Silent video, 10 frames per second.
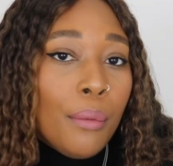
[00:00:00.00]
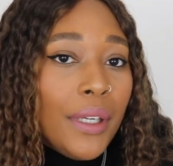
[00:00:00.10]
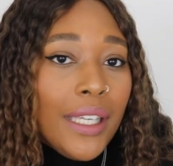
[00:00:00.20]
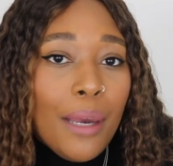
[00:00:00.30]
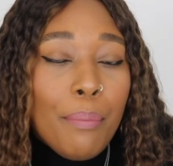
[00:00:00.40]

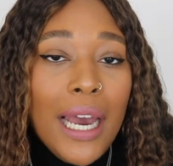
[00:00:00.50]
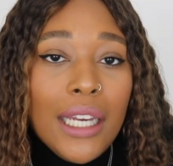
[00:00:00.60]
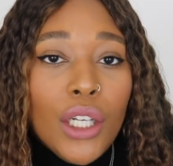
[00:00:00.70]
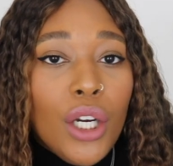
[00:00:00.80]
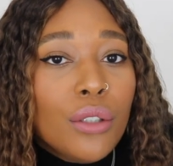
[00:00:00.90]
But yeah,
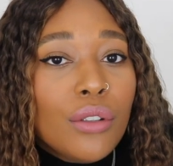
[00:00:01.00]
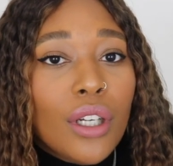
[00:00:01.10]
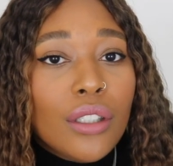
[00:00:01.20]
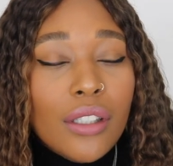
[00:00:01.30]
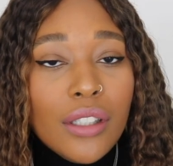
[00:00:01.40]
pattern coats
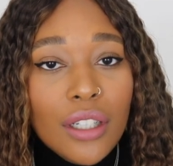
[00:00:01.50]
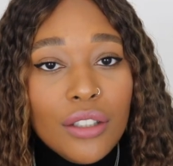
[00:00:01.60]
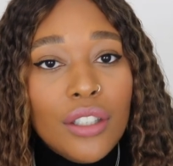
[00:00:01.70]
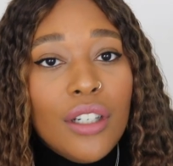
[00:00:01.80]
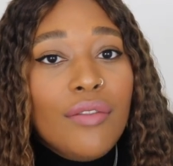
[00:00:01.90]
are
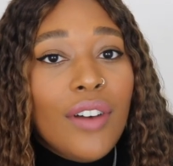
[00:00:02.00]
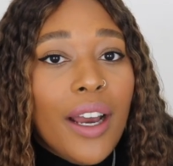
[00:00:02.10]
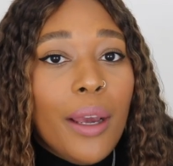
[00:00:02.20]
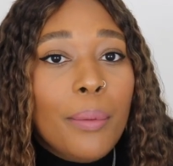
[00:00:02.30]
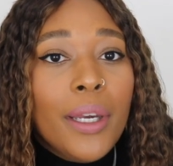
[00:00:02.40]
such a
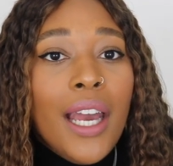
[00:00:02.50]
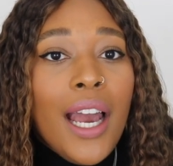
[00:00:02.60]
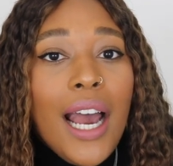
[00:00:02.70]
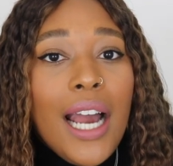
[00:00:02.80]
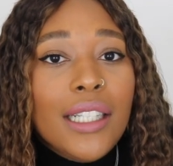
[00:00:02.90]
vibe
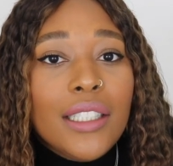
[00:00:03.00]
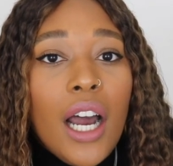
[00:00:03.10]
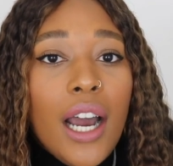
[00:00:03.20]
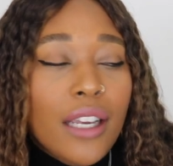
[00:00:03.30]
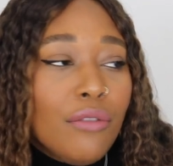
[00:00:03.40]
and
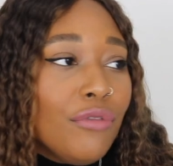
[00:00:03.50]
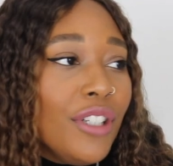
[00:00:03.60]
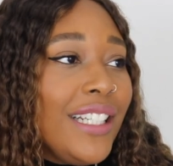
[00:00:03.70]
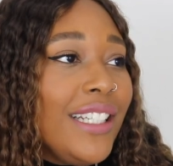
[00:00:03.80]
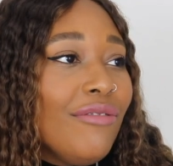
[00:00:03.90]
I really,